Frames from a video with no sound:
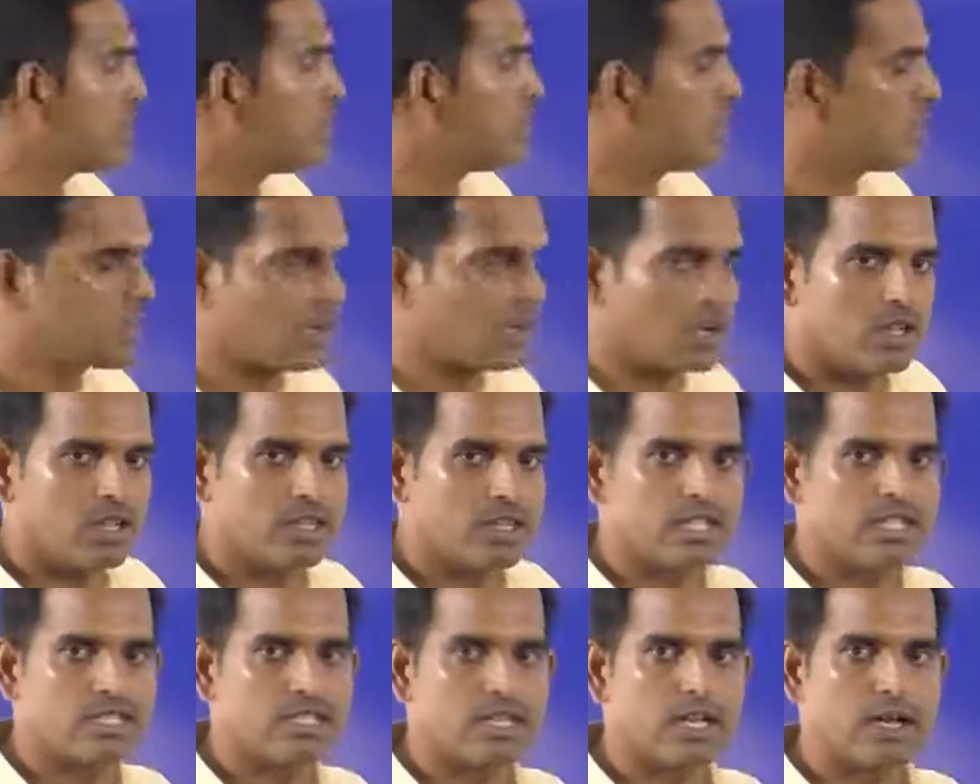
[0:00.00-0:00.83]
about all
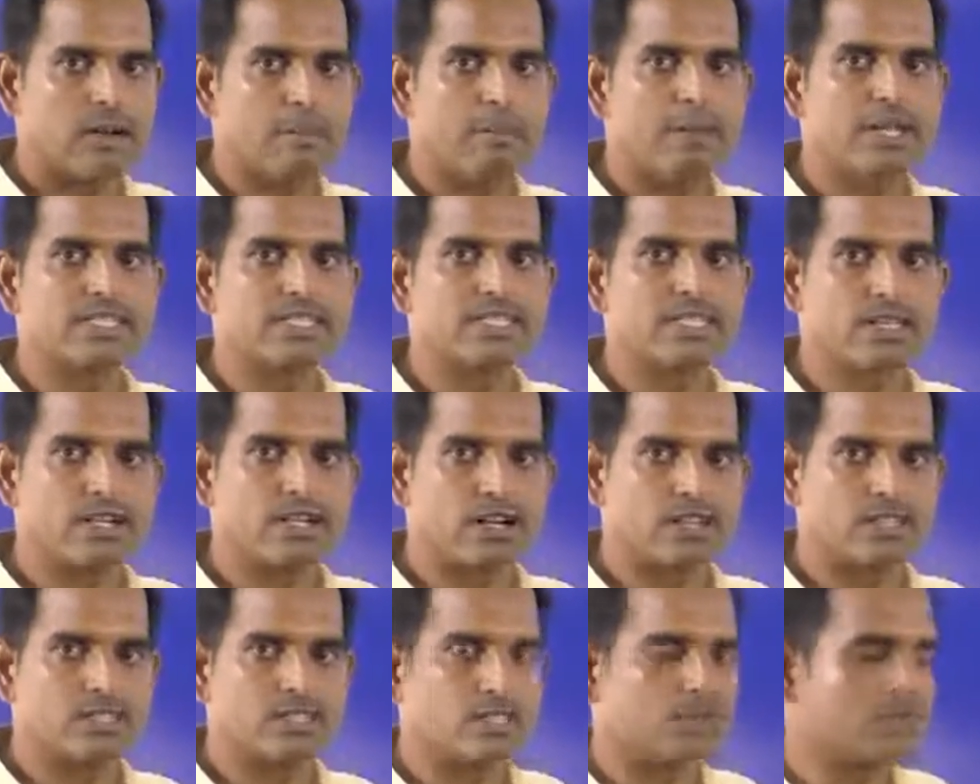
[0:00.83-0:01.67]
these basic
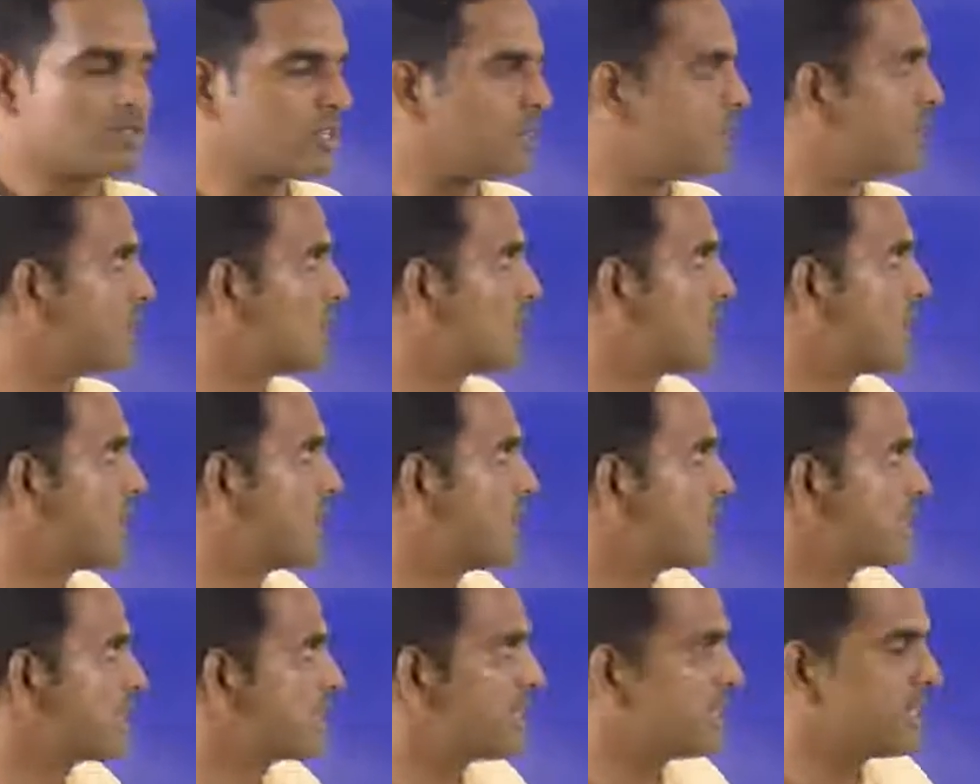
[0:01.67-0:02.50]
concepts about
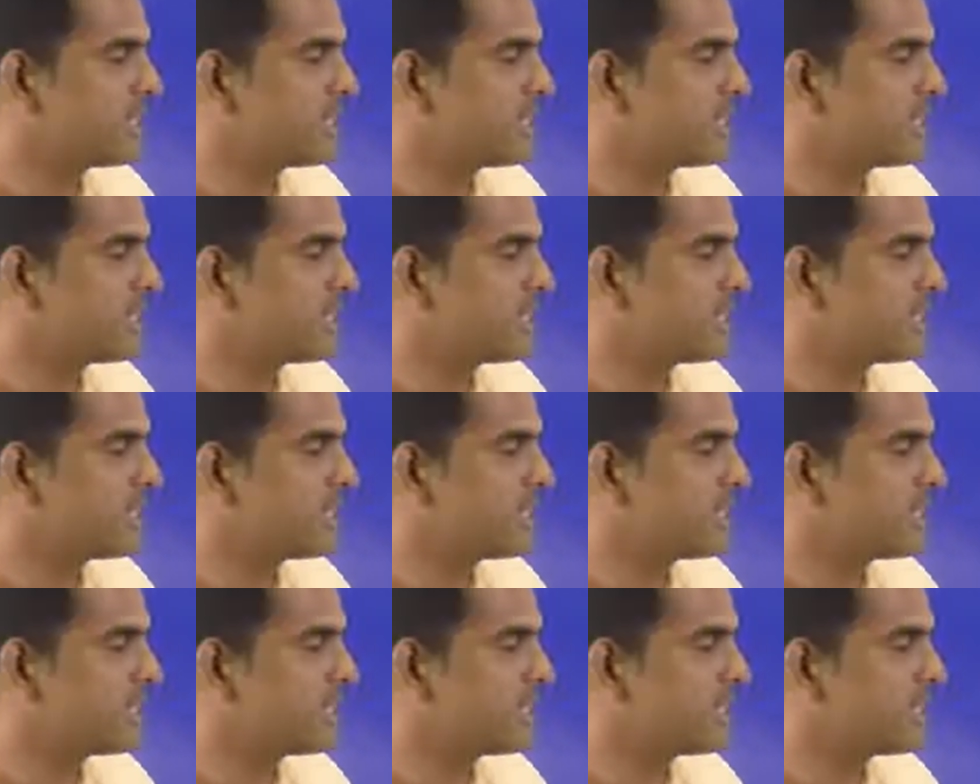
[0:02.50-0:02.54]
arrays.